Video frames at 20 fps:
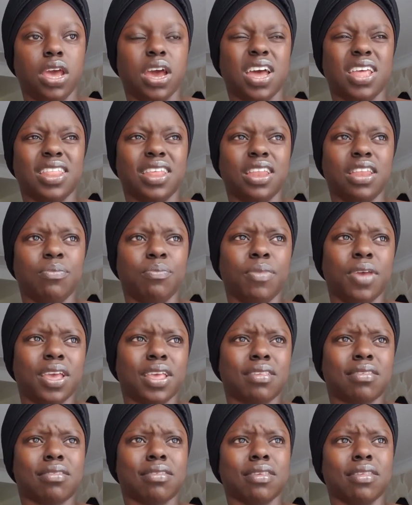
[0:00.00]
and then it
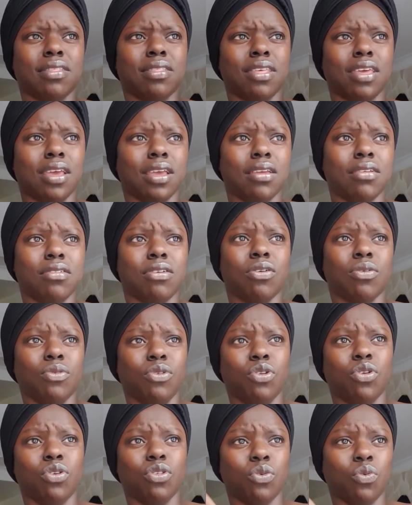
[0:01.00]
makes the
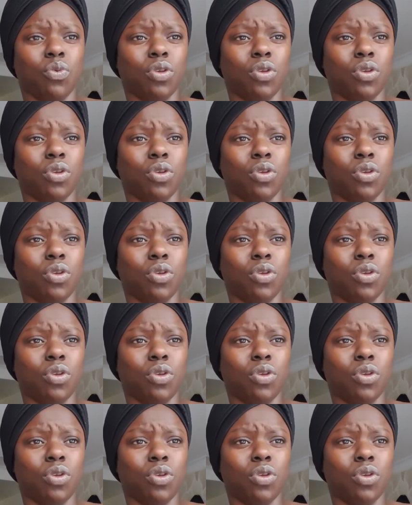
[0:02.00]
the